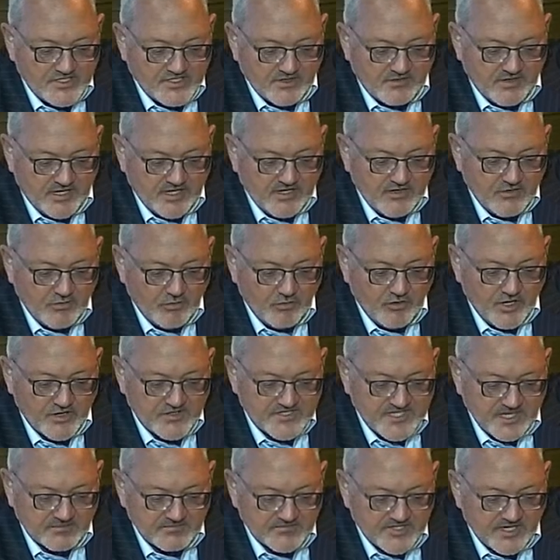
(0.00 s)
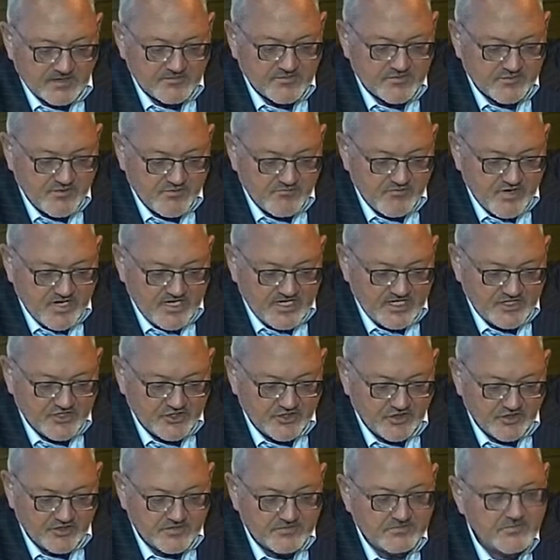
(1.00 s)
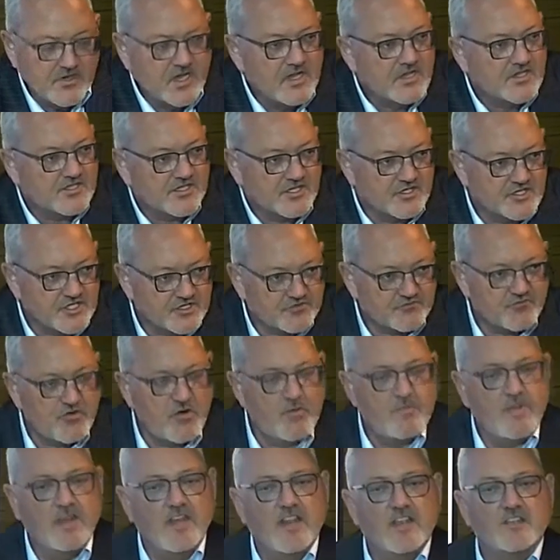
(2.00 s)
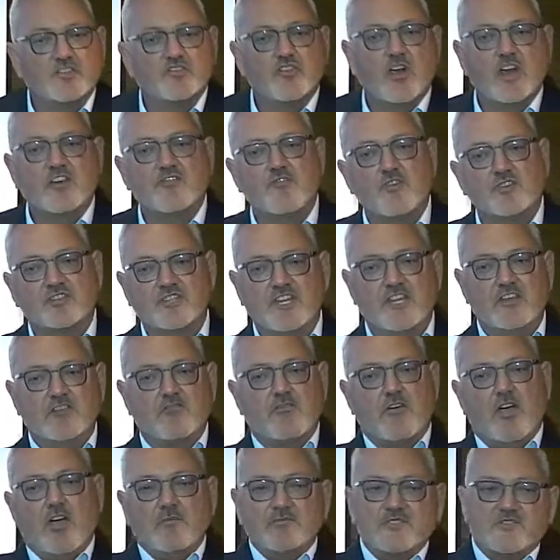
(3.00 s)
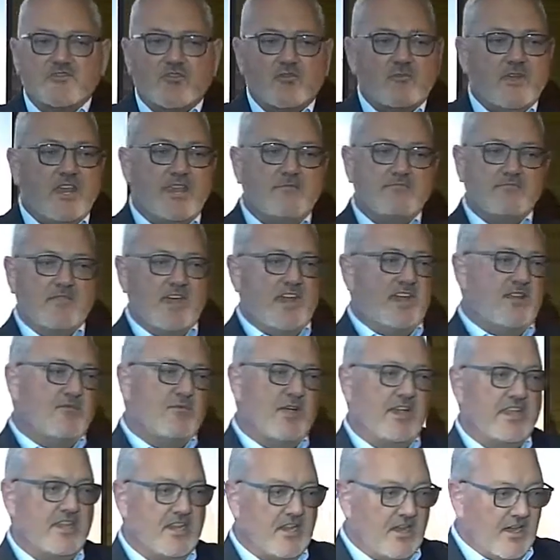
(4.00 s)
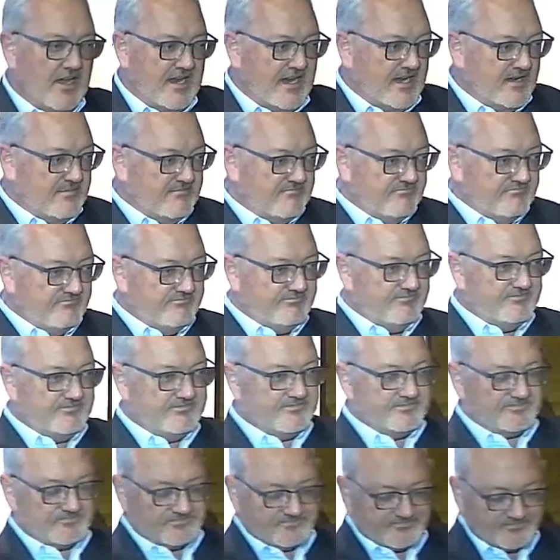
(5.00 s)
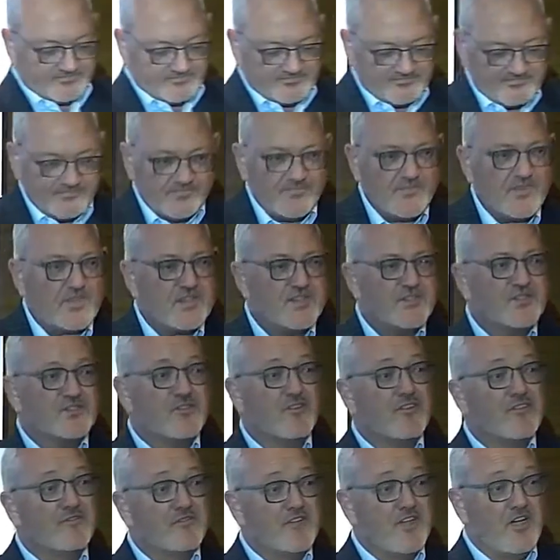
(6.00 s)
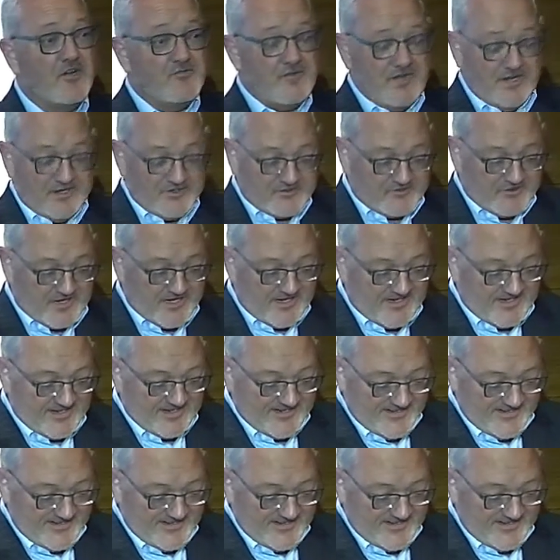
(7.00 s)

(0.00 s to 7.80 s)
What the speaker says: doing, although sometimes we really should. So just for a minute, try crossing your arms for me, anywhere you like. Sorry if you're holding a drink.